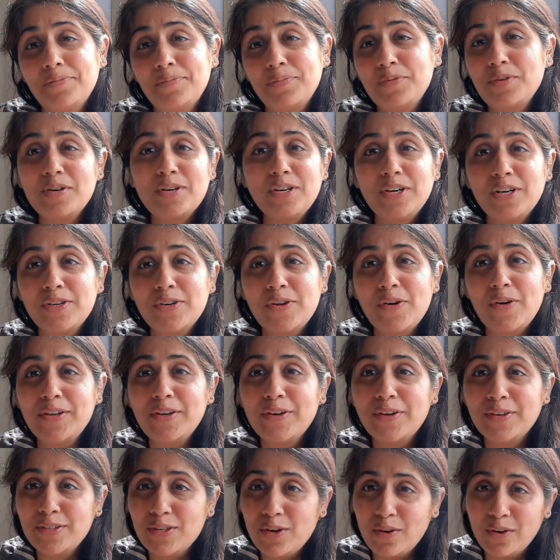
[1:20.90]
work on all
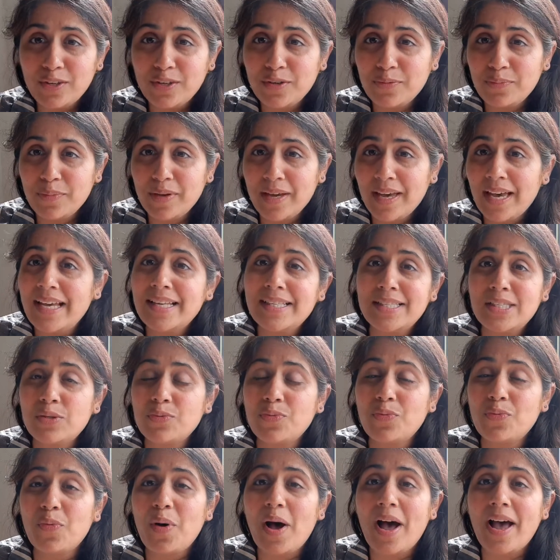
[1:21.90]
your
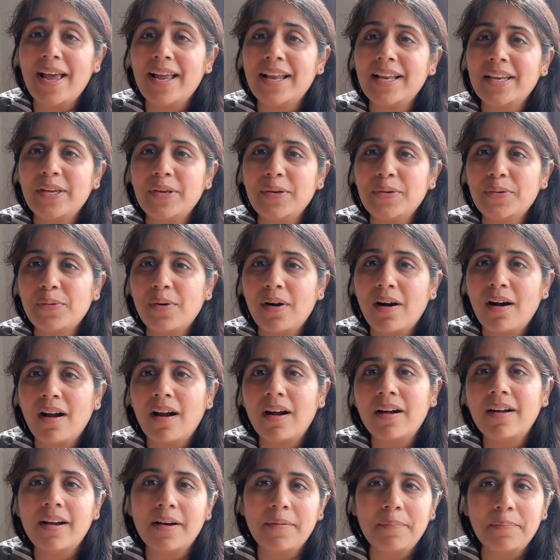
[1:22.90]
documents while you
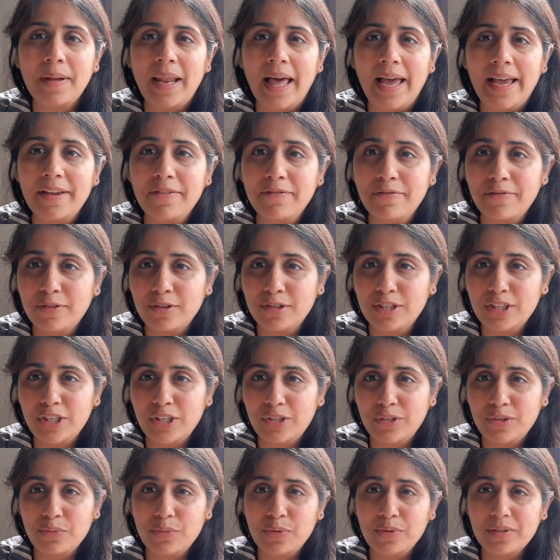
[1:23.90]
are applying for the
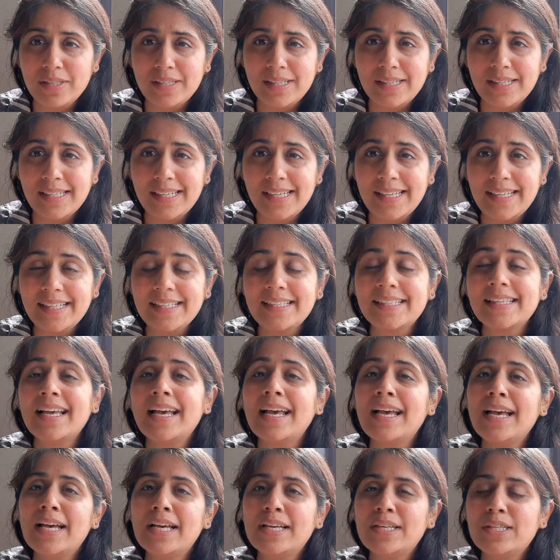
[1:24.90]
universities,
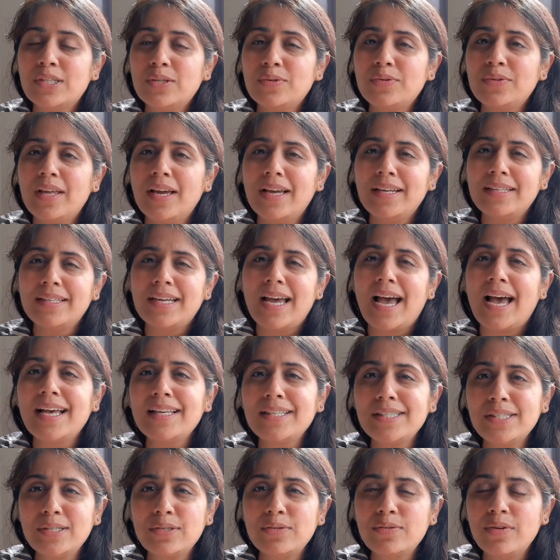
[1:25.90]
so that
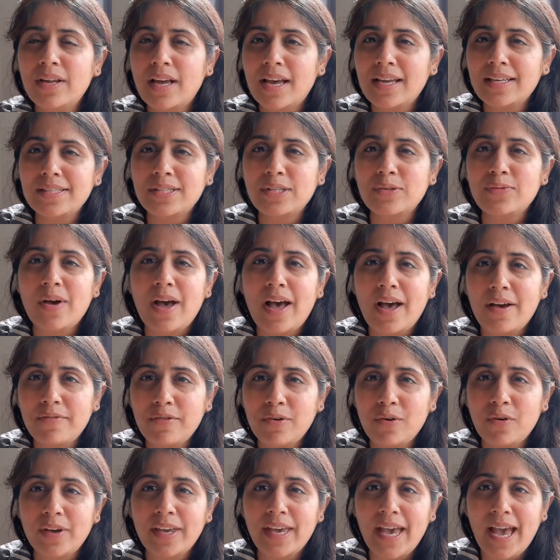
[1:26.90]
as soon as you have
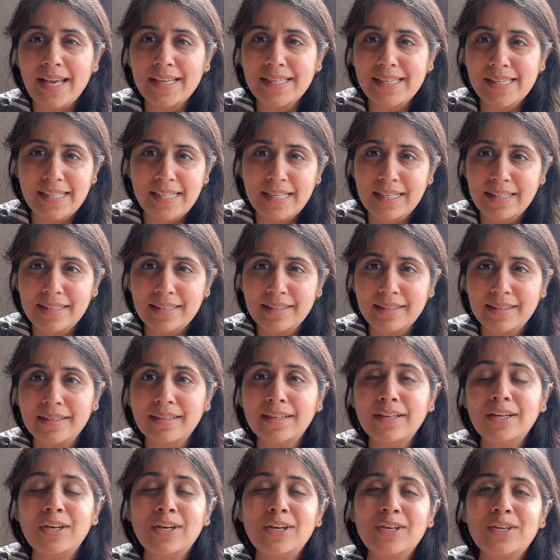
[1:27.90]
your CAS
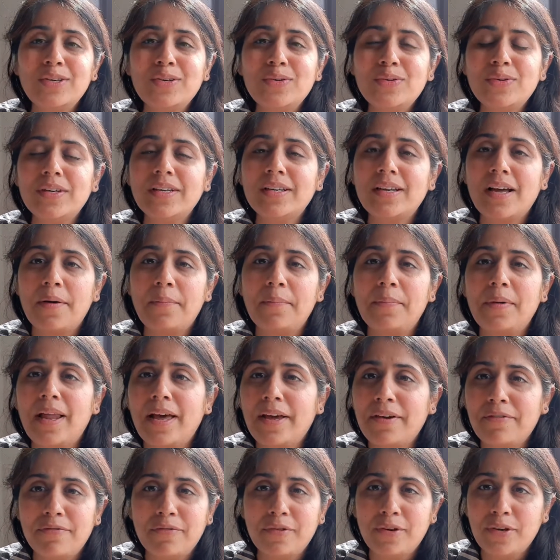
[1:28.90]
letter, you can
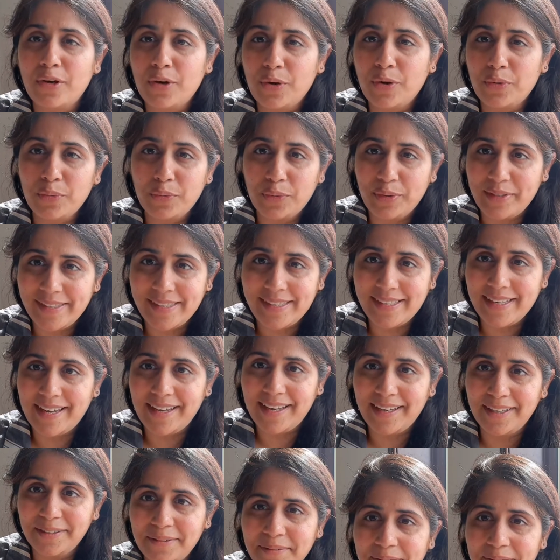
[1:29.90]
apply for your visa.